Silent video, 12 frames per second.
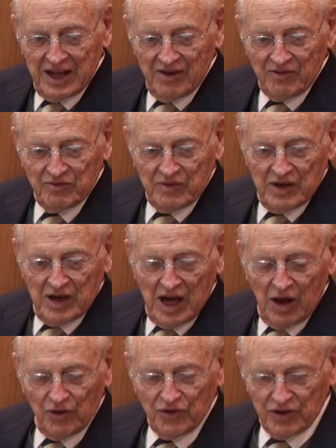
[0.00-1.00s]
have
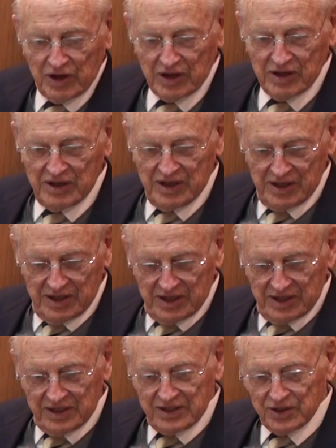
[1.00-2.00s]
housing.
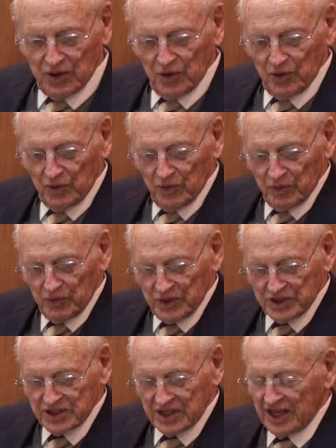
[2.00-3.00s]
So we
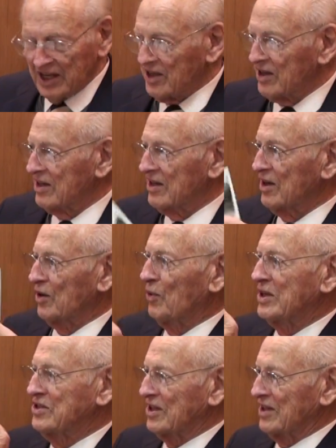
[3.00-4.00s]
stayed in
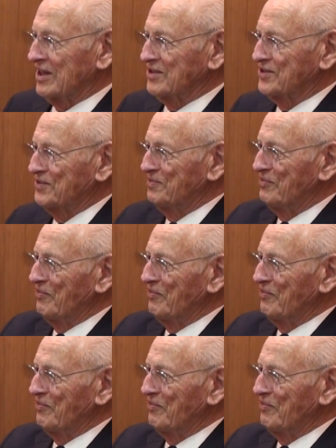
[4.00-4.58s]
Quonset huts.